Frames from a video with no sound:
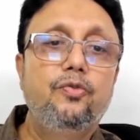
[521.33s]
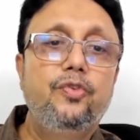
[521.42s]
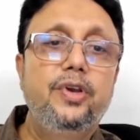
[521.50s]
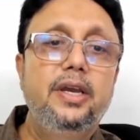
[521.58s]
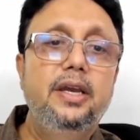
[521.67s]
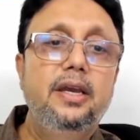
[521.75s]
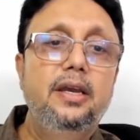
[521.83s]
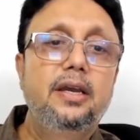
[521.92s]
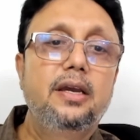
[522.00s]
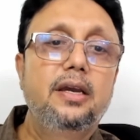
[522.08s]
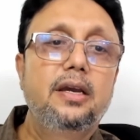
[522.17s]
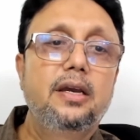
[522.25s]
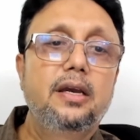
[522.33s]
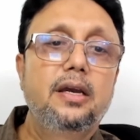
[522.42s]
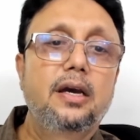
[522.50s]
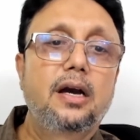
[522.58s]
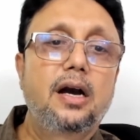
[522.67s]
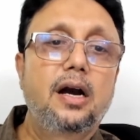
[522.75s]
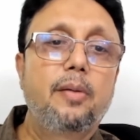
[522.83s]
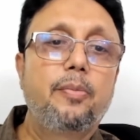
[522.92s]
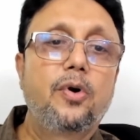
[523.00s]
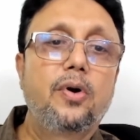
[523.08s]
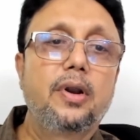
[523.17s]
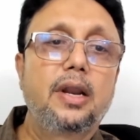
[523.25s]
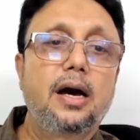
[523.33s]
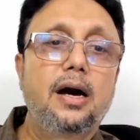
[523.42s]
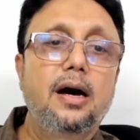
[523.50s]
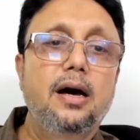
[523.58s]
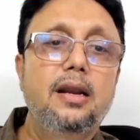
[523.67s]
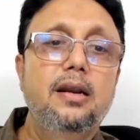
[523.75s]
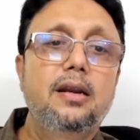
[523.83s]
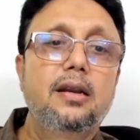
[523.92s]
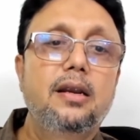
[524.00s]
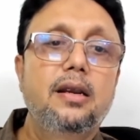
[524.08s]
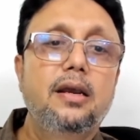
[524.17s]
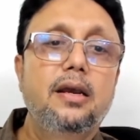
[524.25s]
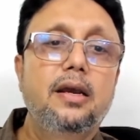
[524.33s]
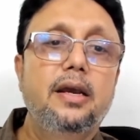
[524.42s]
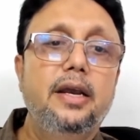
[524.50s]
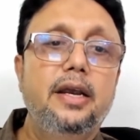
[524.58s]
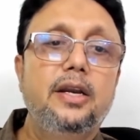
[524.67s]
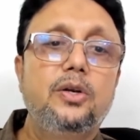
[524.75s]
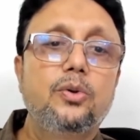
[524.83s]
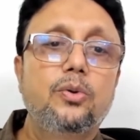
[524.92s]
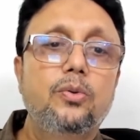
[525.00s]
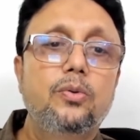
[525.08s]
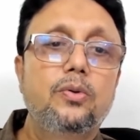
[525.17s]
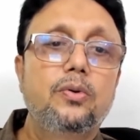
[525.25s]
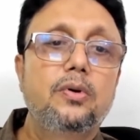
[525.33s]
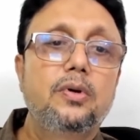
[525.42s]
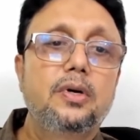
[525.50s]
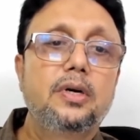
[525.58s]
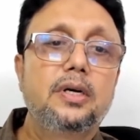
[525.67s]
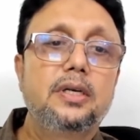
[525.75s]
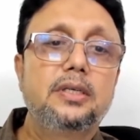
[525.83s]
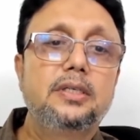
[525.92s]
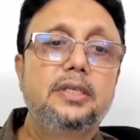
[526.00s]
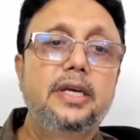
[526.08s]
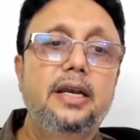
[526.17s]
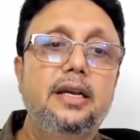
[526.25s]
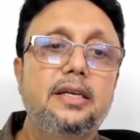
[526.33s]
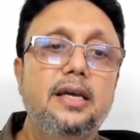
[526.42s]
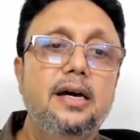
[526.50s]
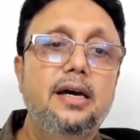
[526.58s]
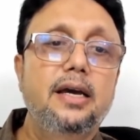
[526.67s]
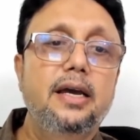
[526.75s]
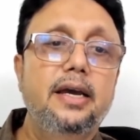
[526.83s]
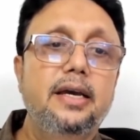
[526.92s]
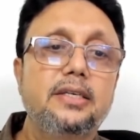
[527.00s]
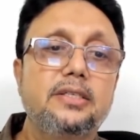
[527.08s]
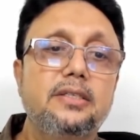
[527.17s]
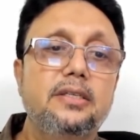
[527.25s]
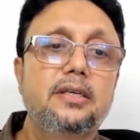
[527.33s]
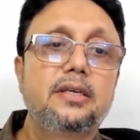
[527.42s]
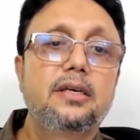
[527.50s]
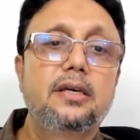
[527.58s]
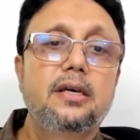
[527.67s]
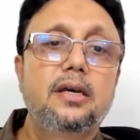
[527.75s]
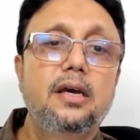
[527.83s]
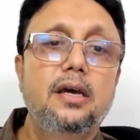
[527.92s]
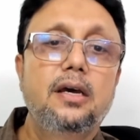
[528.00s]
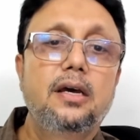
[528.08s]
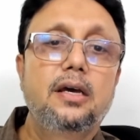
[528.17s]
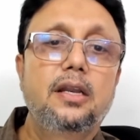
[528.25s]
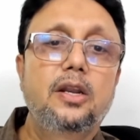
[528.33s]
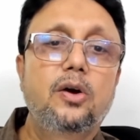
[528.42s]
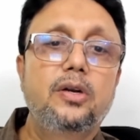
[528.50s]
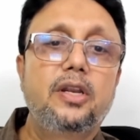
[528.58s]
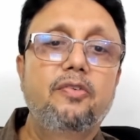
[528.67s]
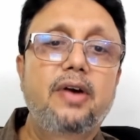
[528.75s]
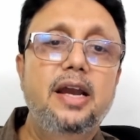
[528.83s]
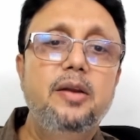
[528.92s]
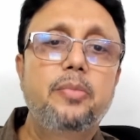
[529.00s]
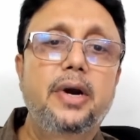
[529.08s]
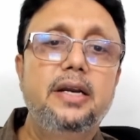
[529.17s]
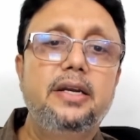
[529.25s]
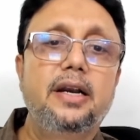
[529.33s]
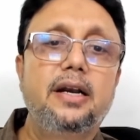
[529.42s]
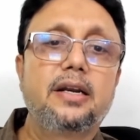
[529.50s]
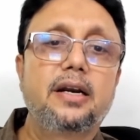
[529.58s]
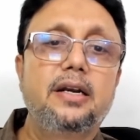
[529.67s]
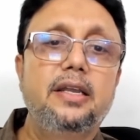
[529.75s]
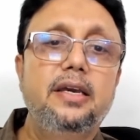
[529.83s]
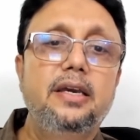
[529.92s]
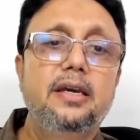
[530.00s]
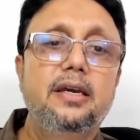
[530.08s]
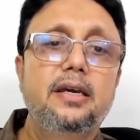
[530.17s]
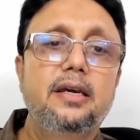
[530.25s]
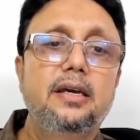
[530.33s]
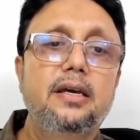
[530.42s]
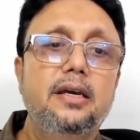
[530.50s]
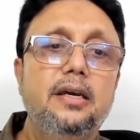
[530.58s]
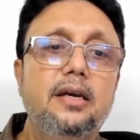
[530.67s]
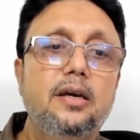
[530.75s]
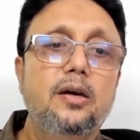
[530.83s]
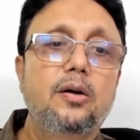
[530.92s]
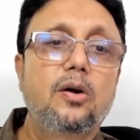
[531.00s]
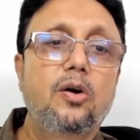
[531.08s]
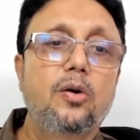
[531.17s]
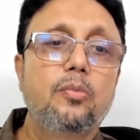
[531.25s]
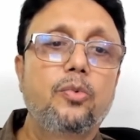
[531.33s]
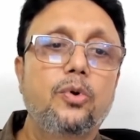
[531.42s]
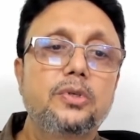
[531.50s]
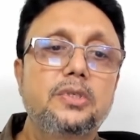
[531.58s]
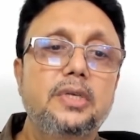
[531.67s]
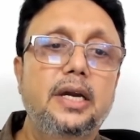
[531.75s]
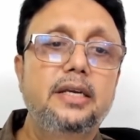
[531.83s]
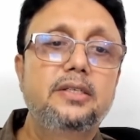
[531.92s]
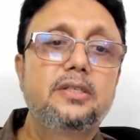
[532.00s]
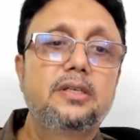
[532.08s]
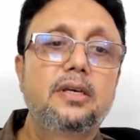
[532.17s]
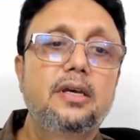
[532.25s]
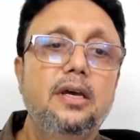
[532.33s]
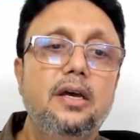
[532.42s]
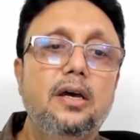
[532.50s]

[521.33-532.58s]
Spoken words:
V upon R into delta S. Now divide by delta T on both sides.